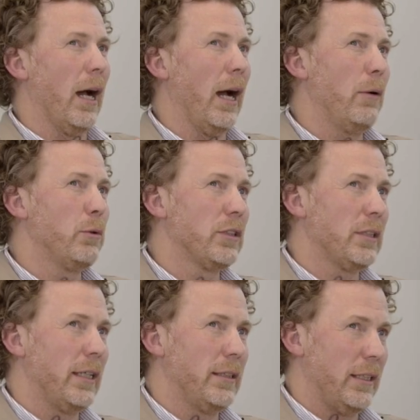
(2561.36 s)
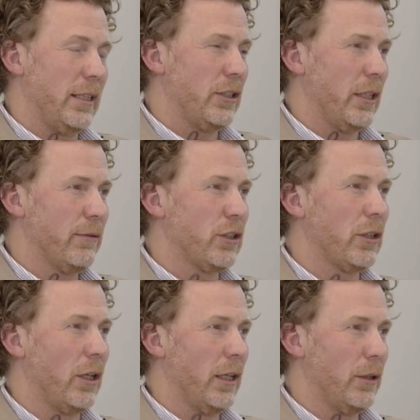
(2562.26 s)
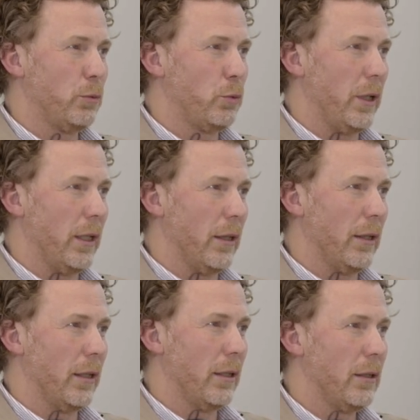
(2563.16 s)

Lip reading: I would say the initiative started with